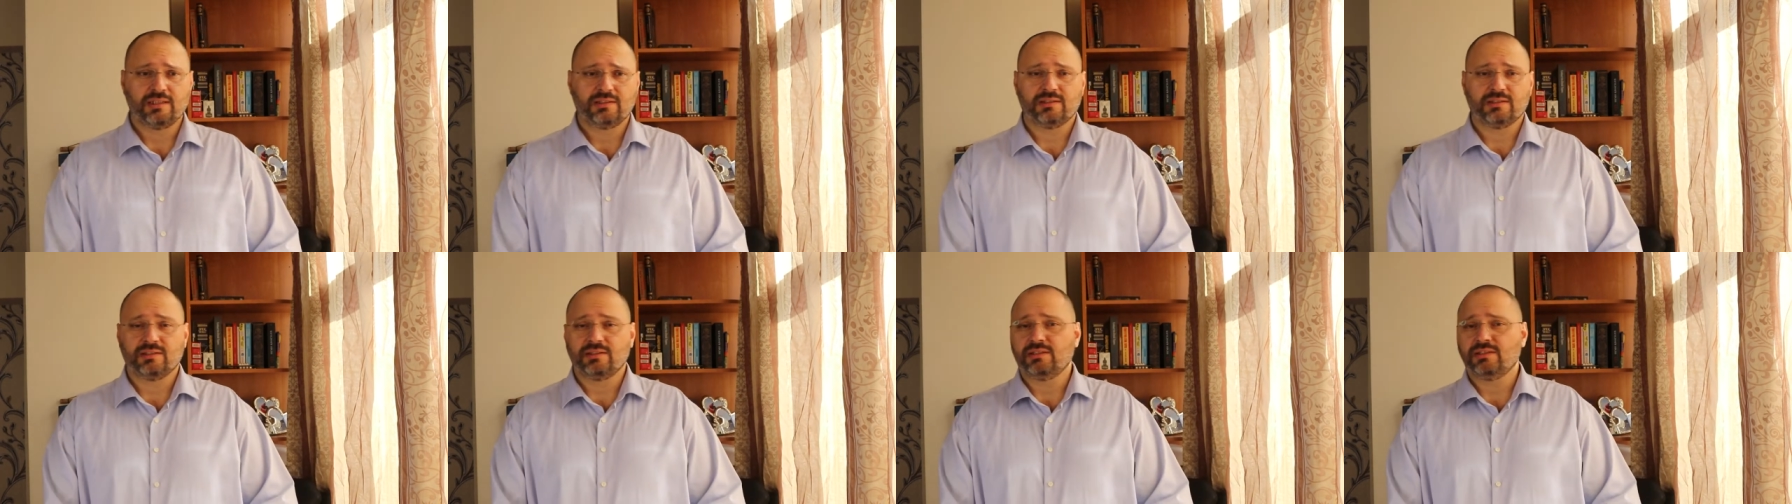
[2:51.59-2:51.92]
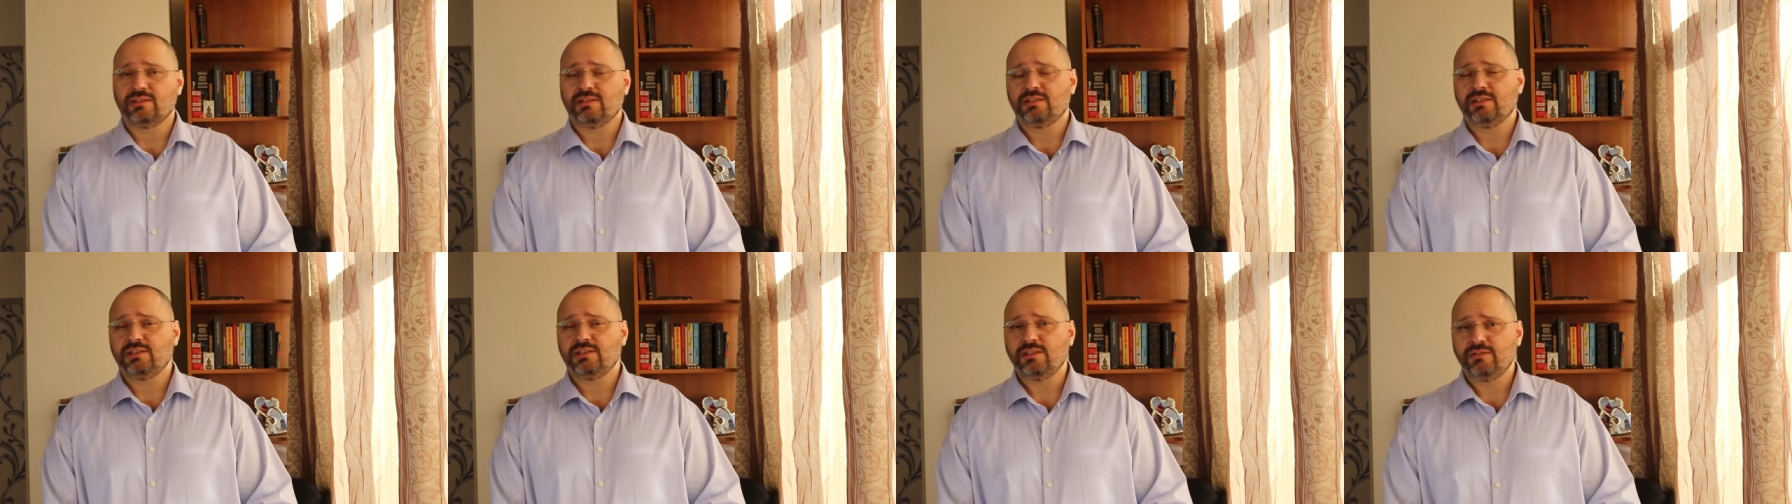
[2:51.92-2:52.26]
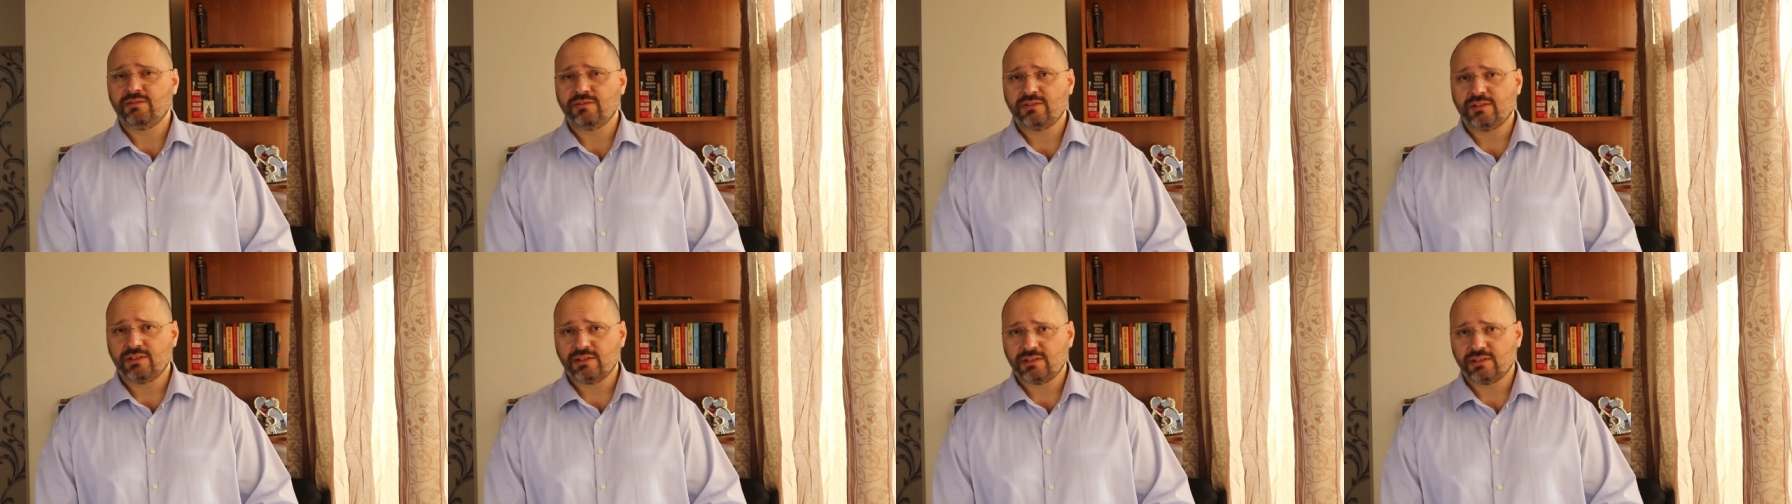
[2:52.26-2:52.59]
So,
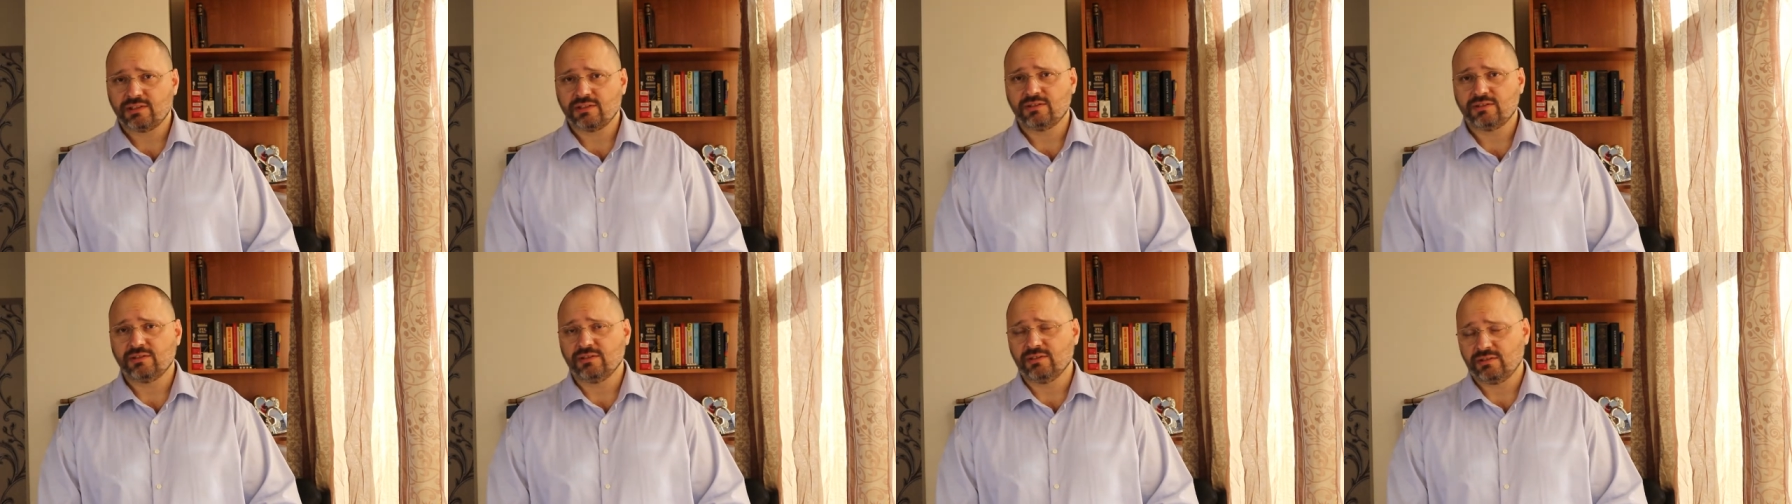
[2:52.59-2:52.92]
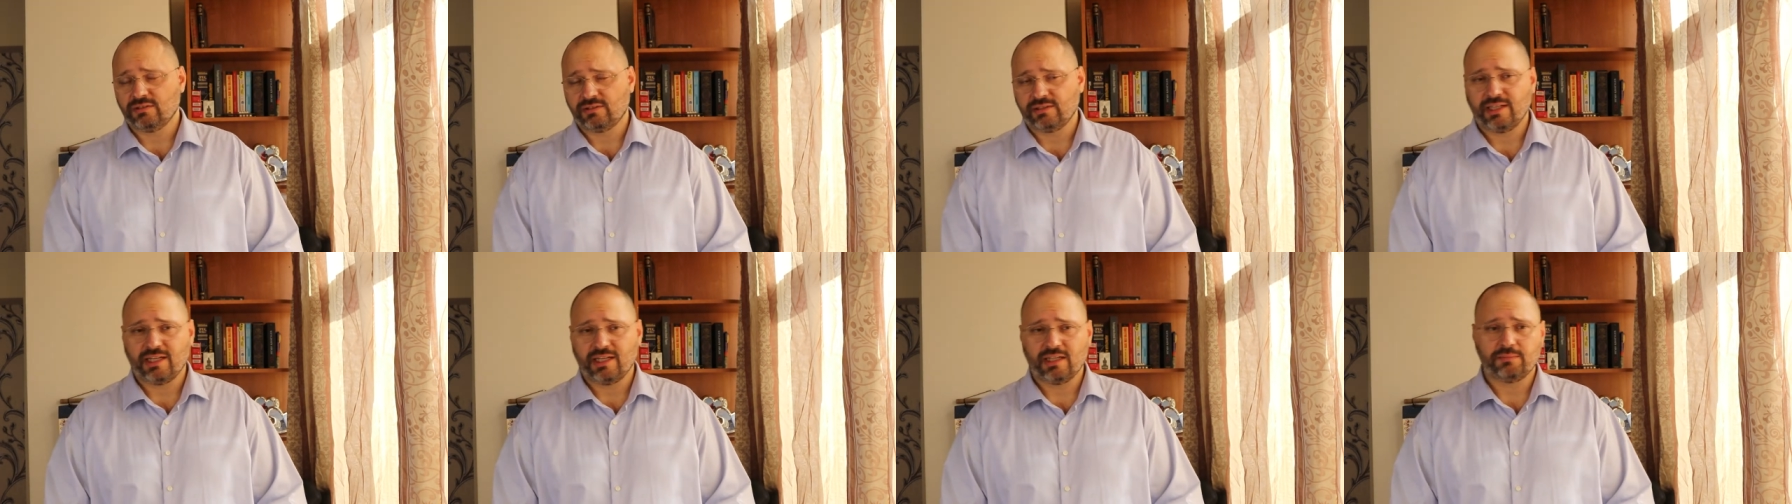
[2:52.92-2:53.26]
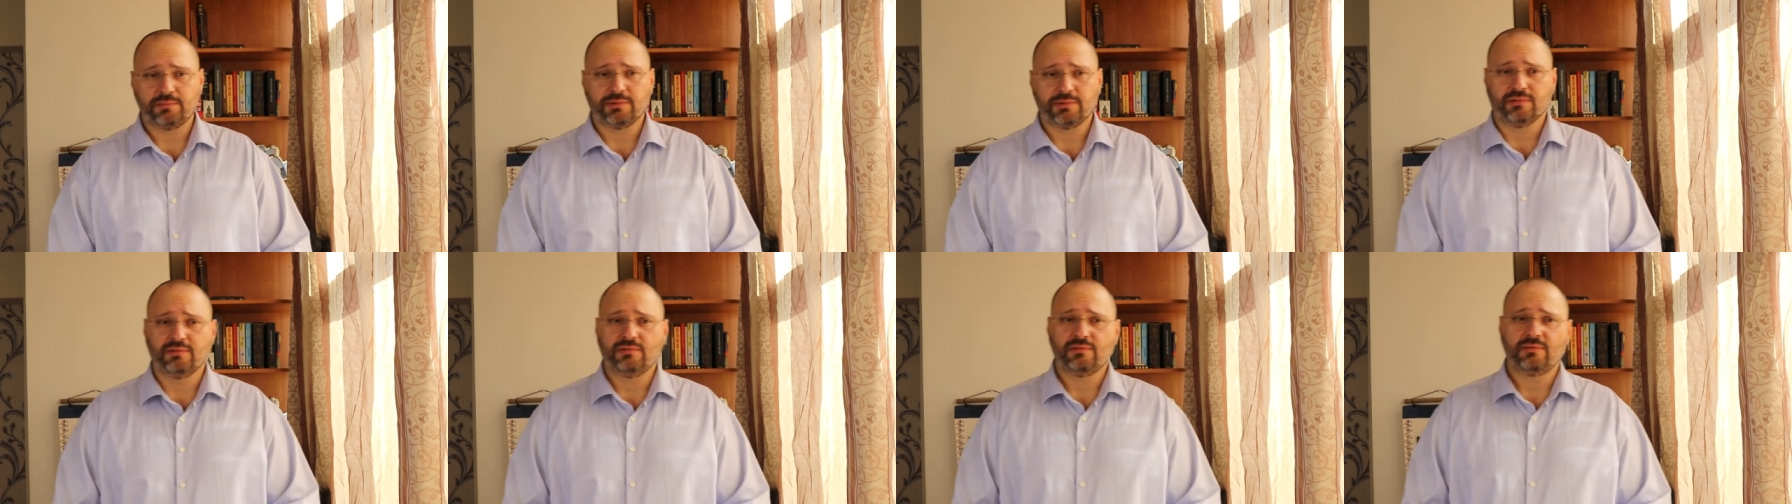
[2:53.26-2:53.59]
if this is going to
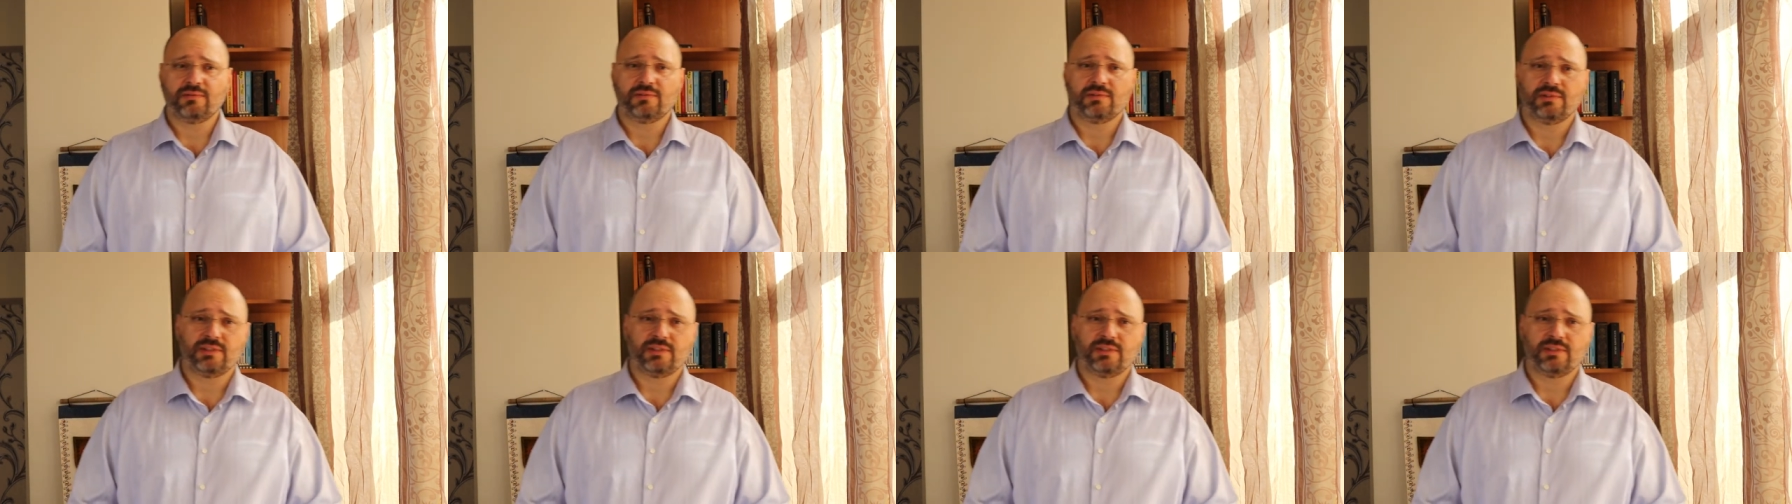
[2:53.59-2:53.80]
happen,